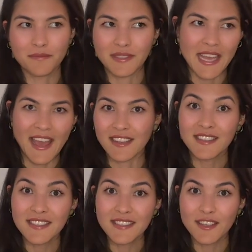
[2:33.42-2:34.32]

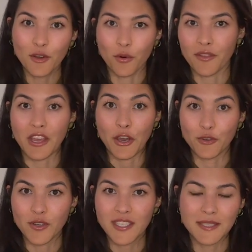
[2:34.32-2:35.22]
tens or the
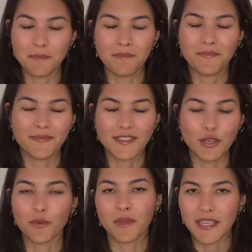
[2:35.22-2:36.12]
hundreds.
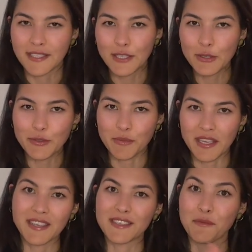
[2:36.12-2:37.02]
So excuse me,
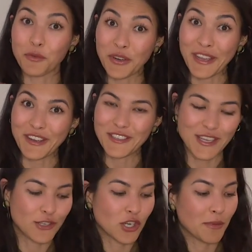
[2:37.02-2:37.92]
because I've been working all day
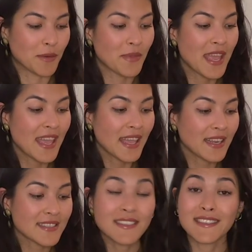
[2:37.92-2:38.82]
in German. It
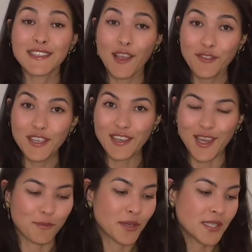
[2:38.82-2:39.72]
is
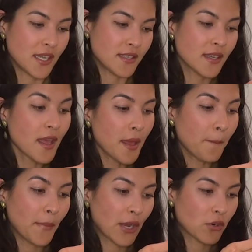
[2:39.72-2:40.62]
79%
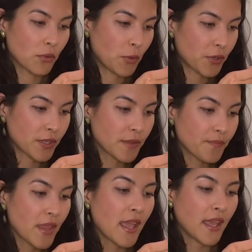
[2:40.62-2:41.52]
micromodal
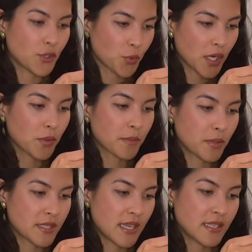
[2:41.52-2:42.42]
and
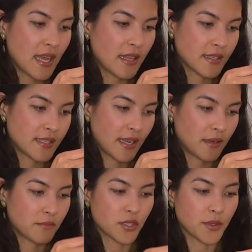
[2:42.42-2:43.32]
21%
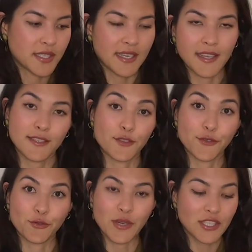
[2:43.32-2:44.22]
elastane. So it's nice and
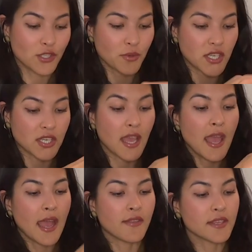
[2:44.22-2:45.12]
stretchy.
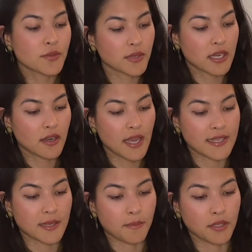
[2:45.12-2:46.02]
And this one here has
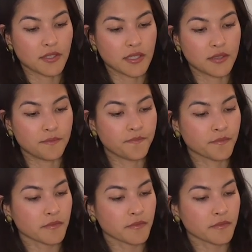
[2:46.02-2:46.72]
a built-in,